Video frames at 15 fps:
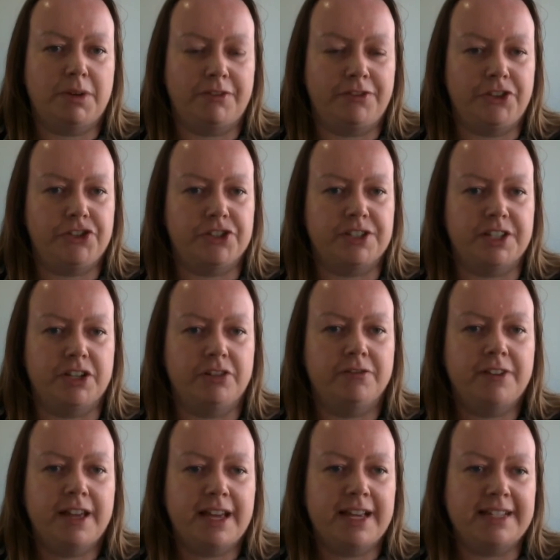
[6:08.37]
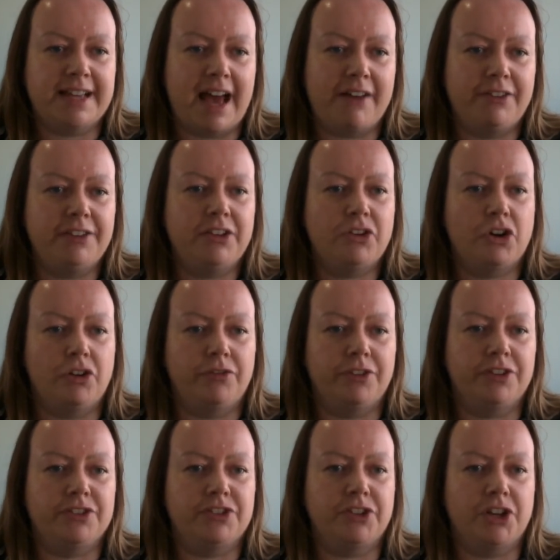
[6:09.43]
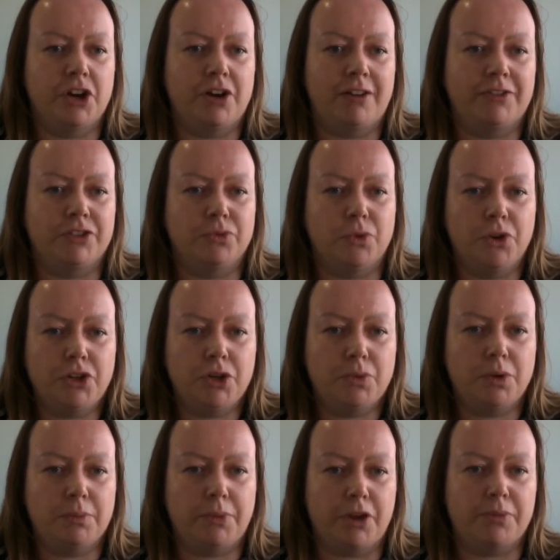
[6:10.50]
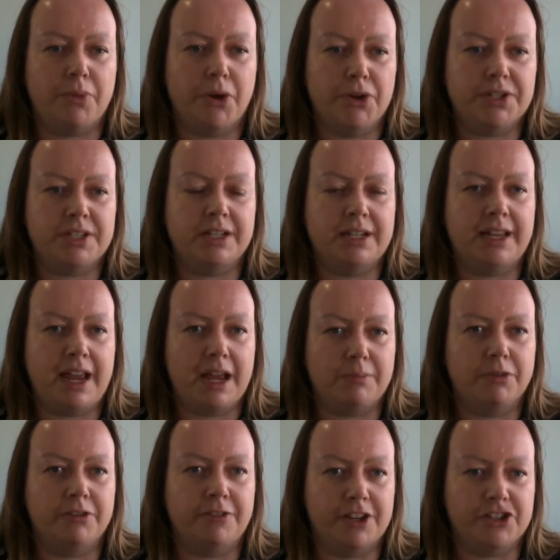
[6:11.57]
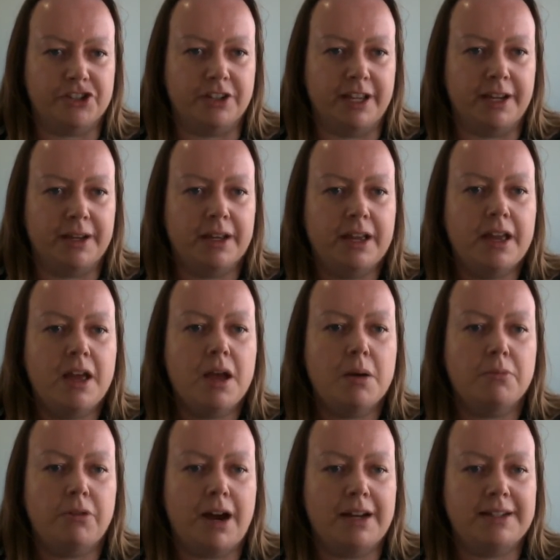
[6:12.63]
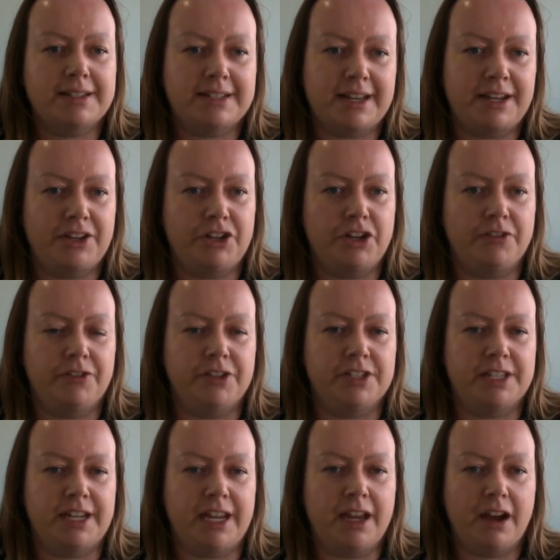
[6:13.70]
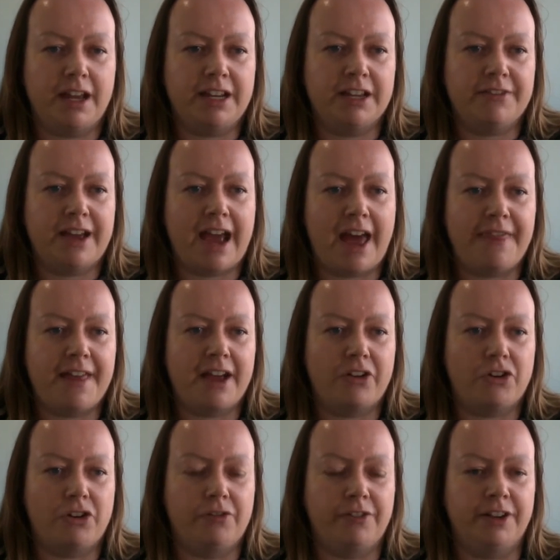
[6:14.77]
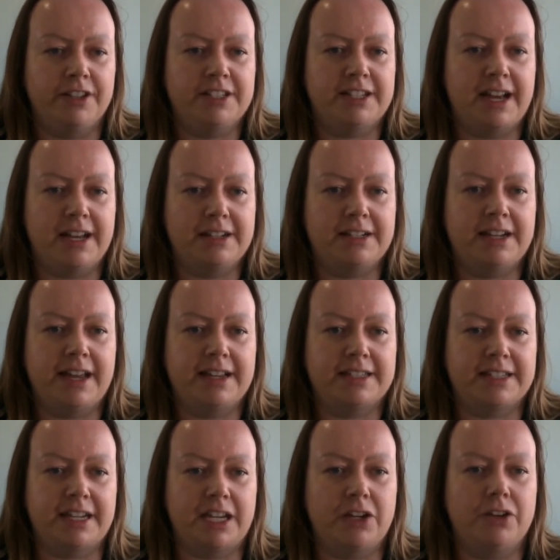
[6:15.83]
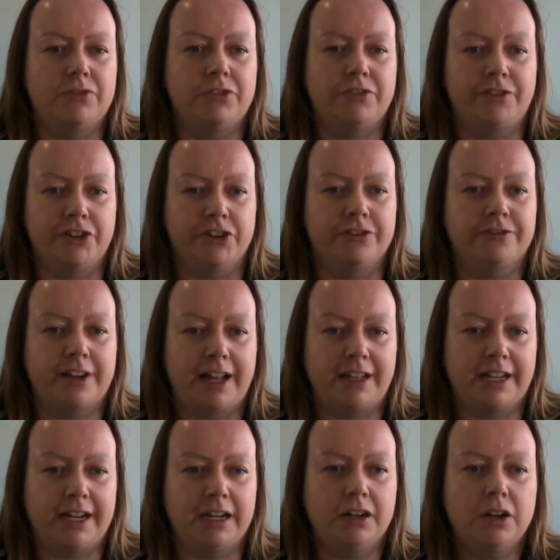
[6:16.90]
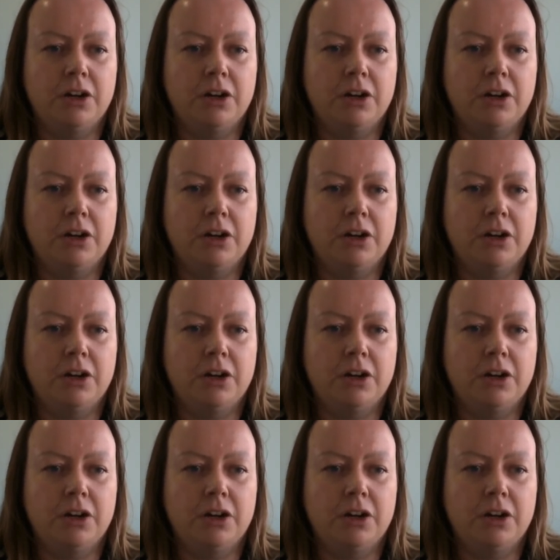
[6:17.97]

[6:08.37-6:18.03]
future self is having the confidence to go after what you want both personally and professionally. Prior to starting university, I never had that confidence to undertake study for fear of failure.